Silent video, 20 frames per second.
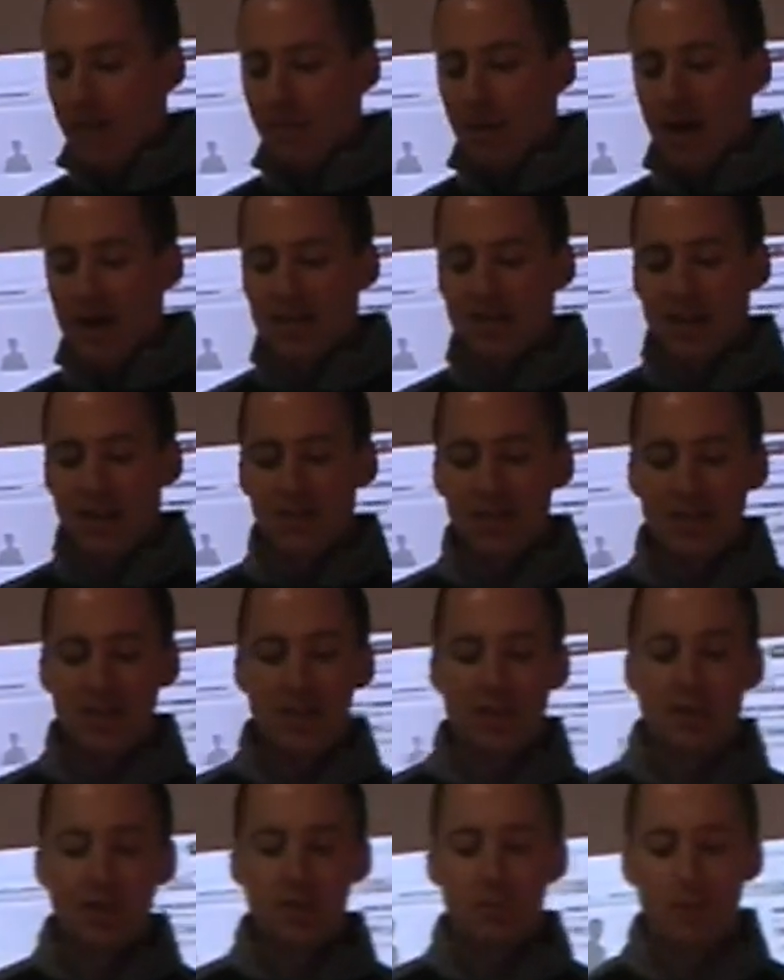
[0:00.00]
Money Saving
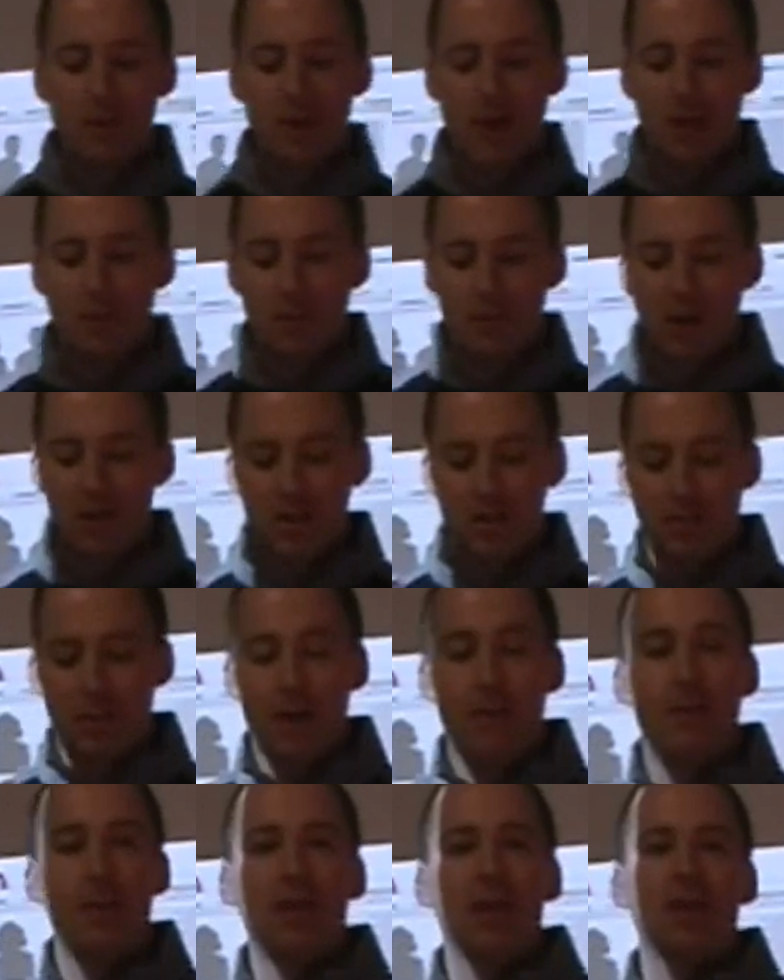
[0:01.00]
Secrets Become Rich
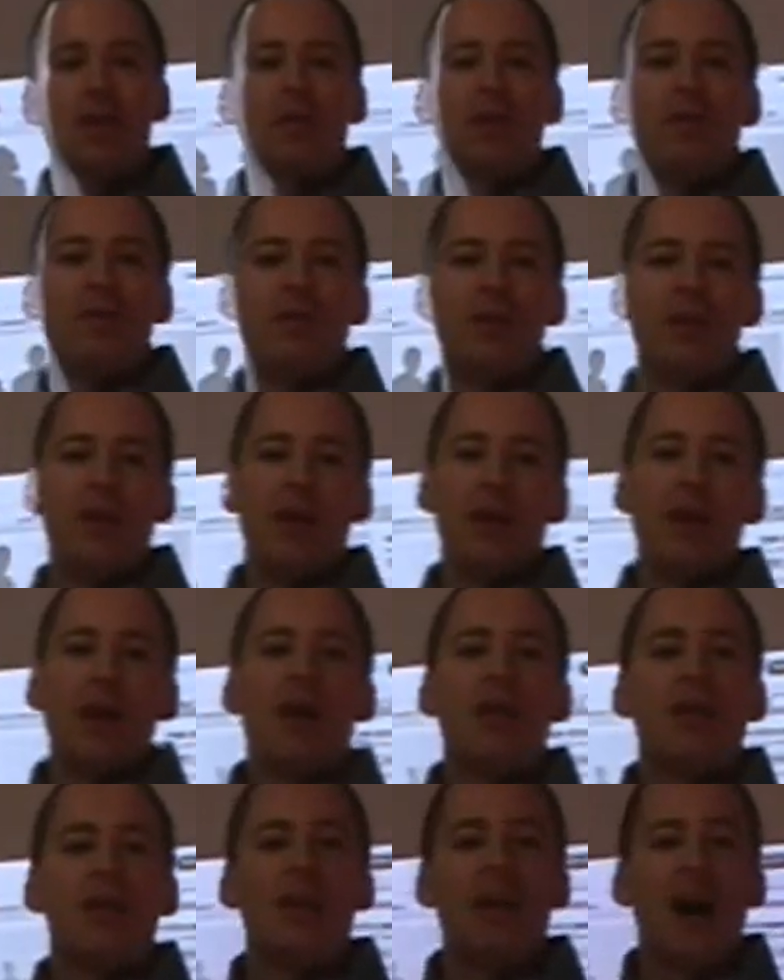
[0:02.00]
by Being Thrifty,
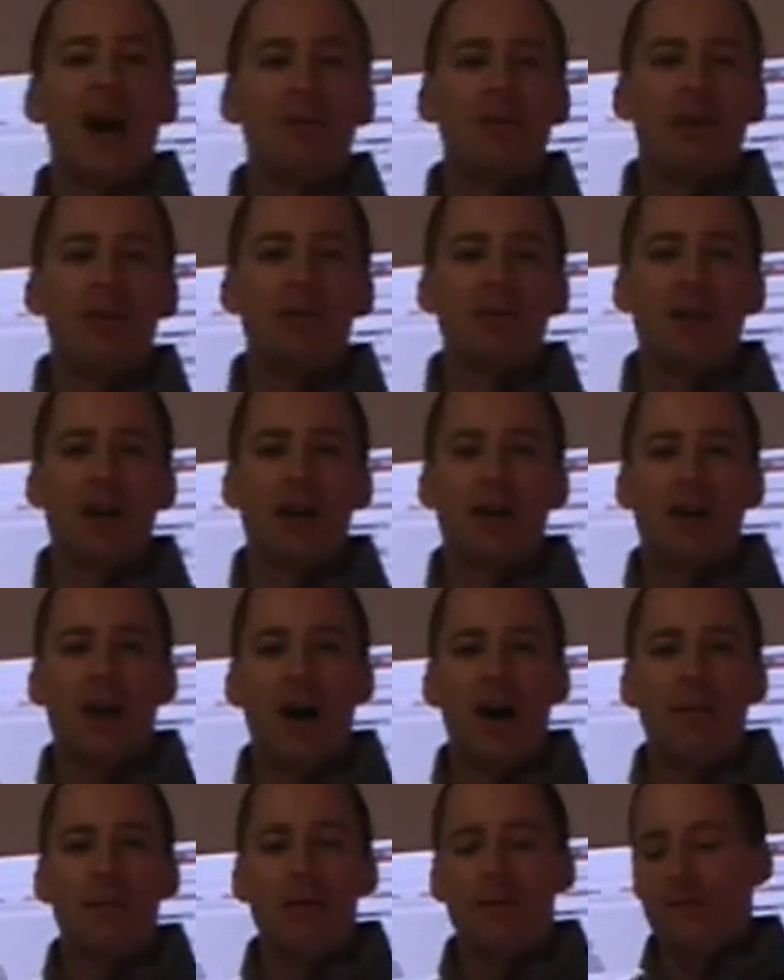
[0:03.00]
the nine malls dot
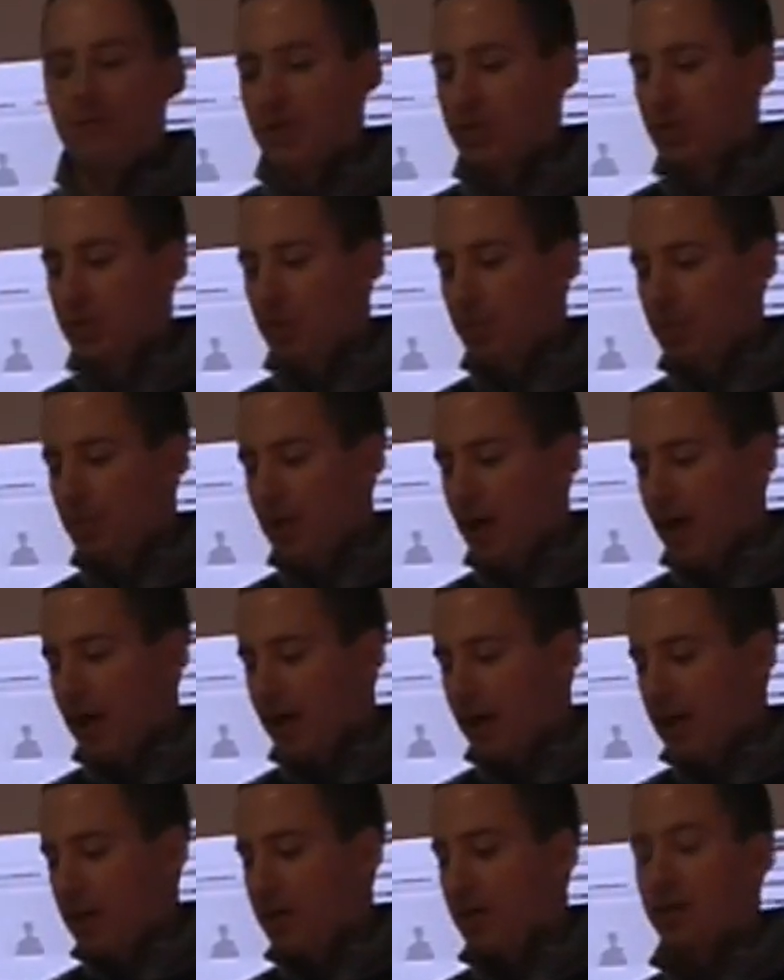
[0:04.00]
com official
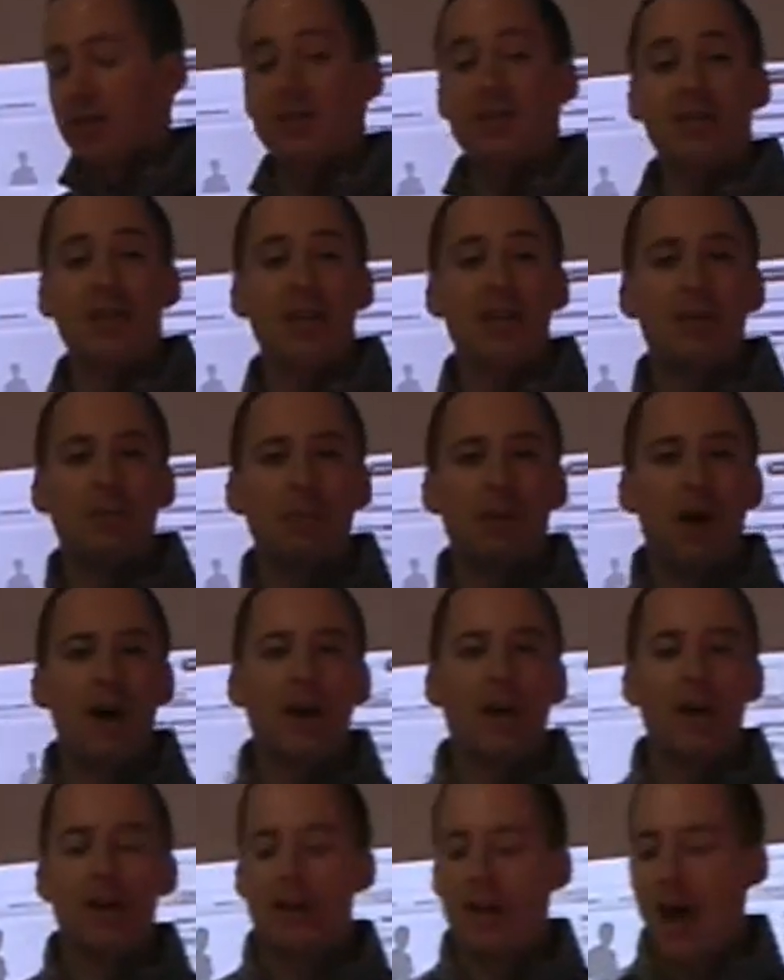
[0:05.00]
blog. You can see the
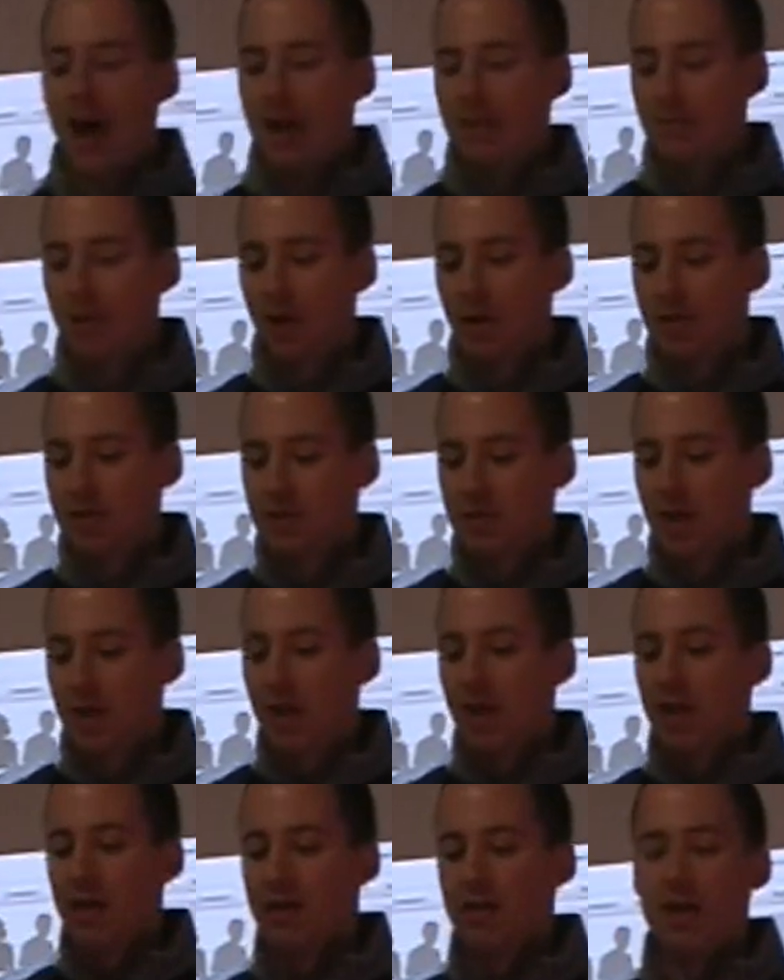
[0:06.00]
blog at nine malls
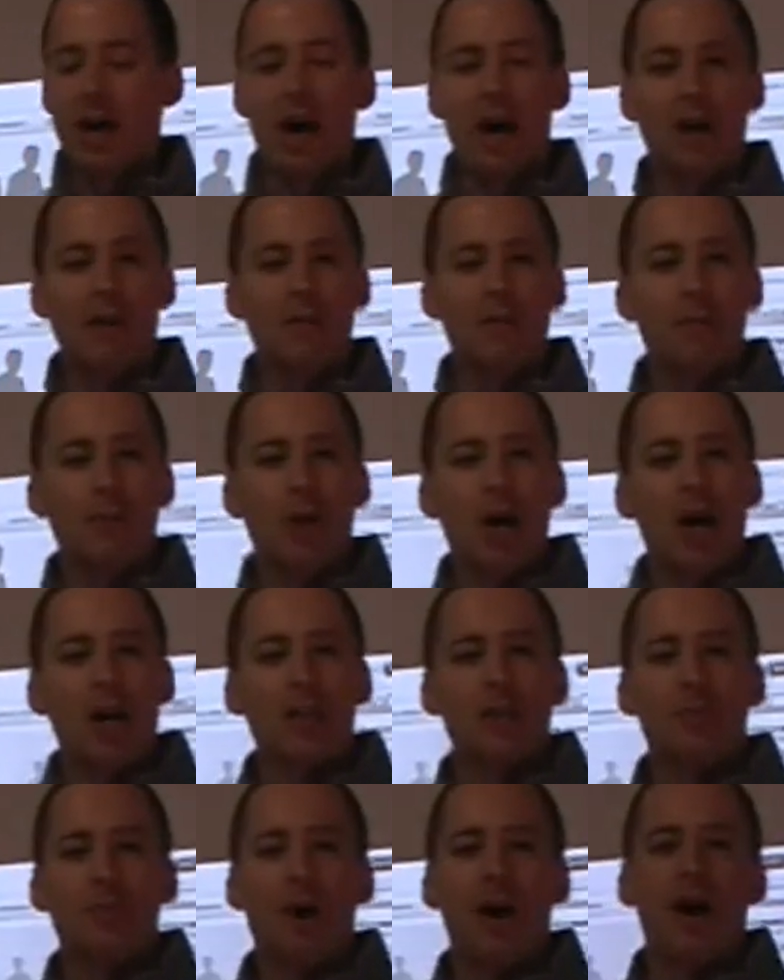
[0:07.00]
dot
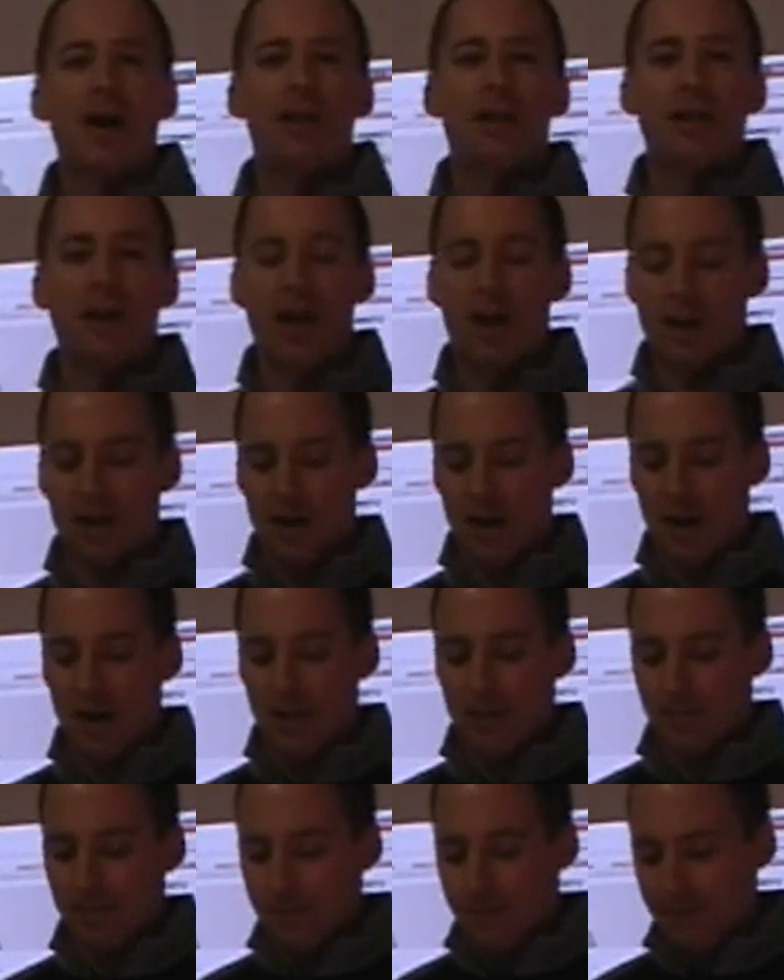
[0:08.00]
blogspot dot
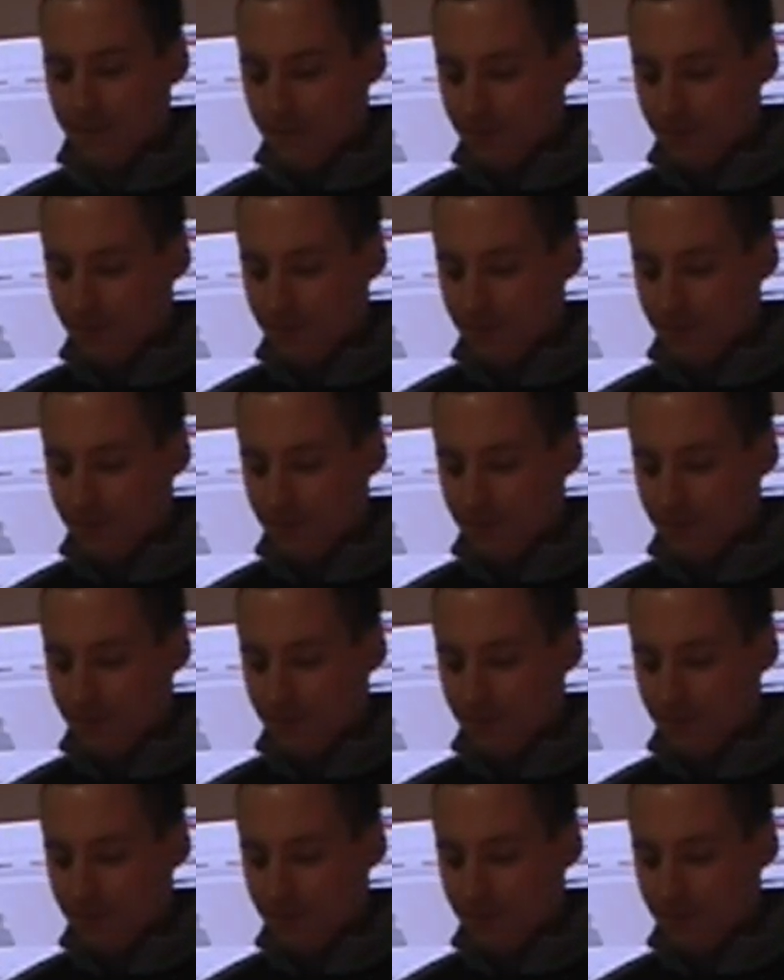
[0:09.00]
com.